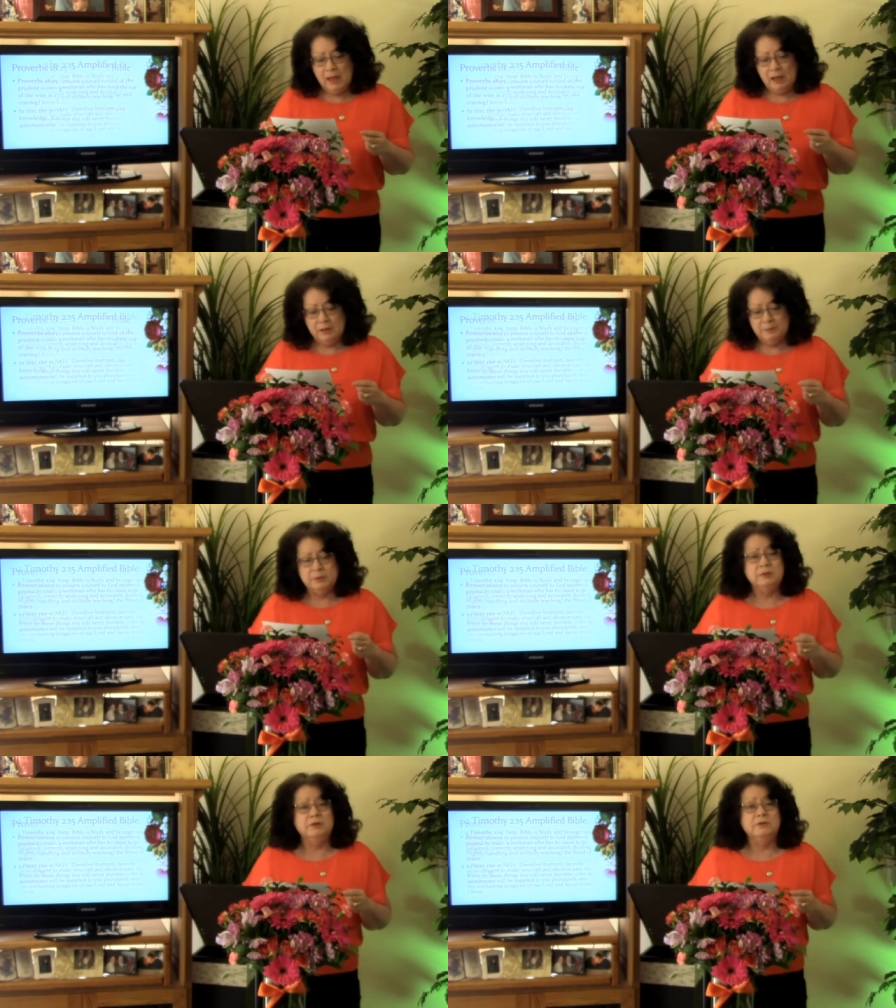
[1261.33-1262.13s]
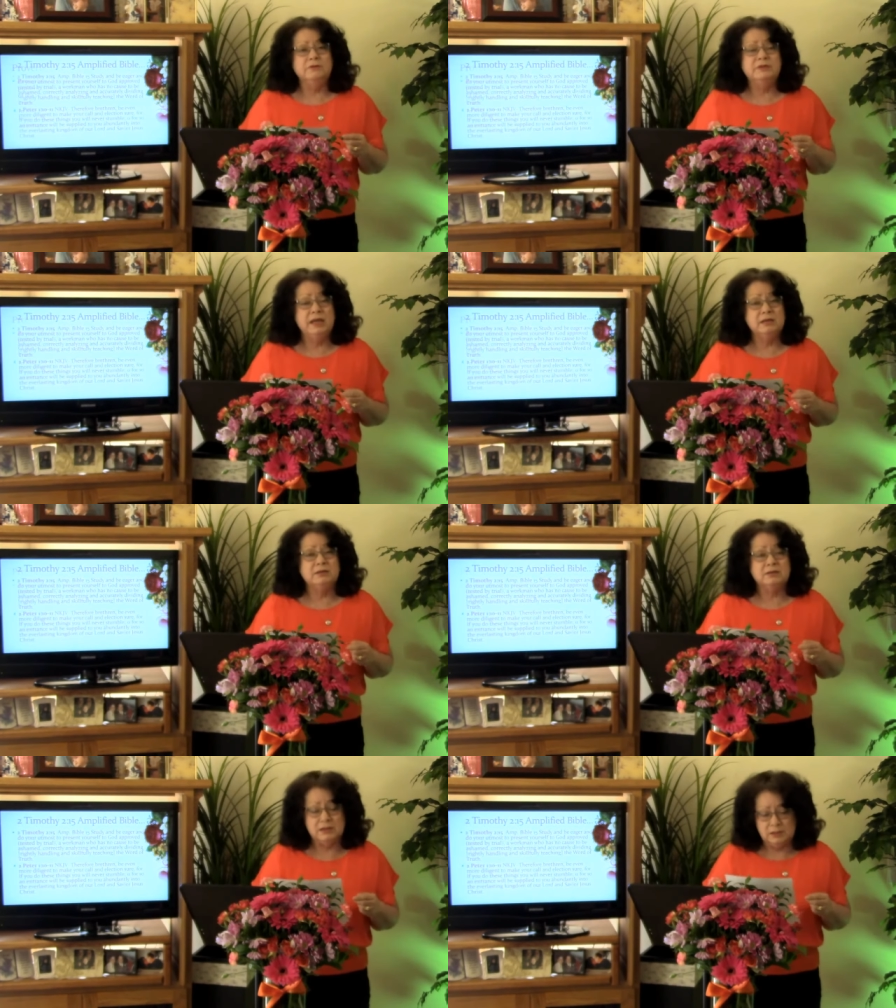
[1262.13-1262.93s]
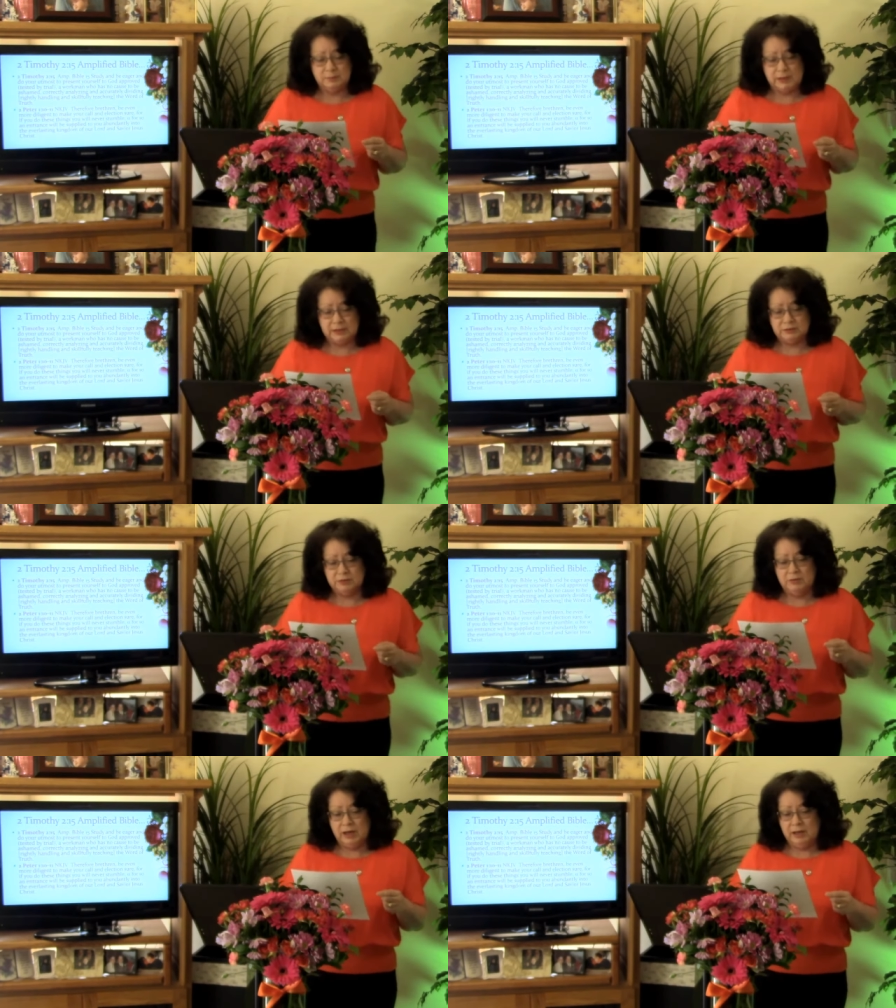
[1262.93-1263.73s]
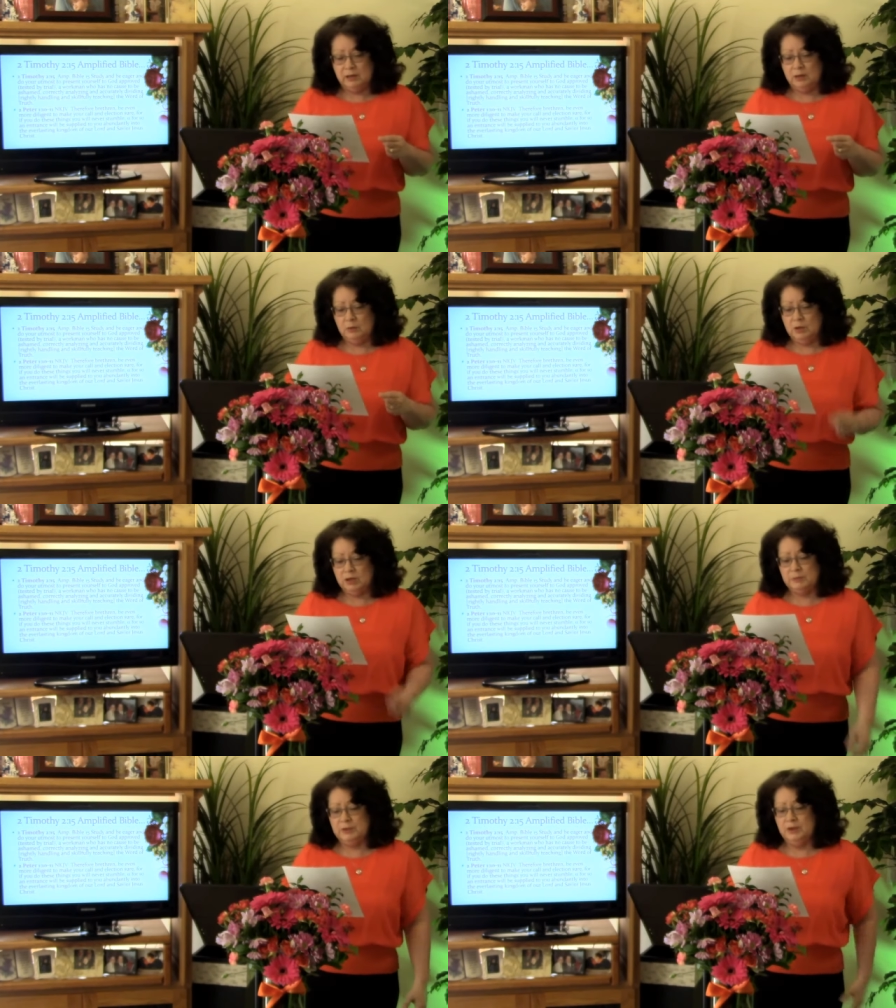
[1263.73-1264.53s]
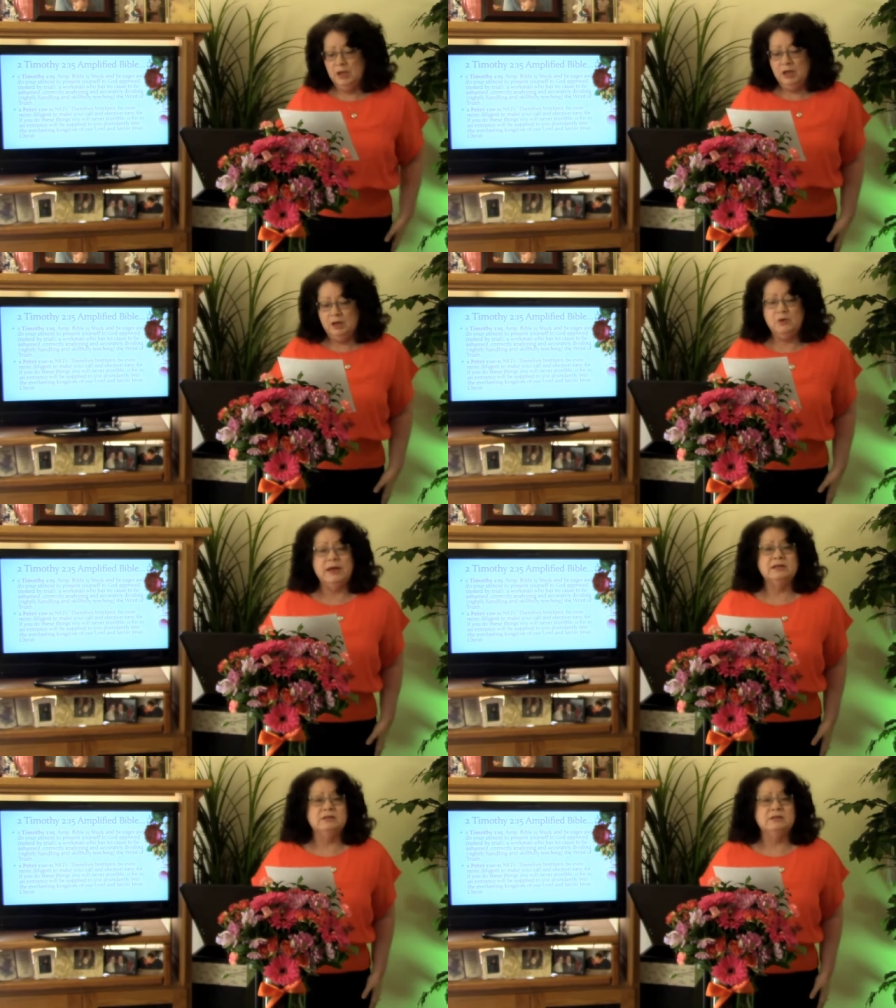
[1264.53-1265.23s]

approved, tested by trial, a workman who has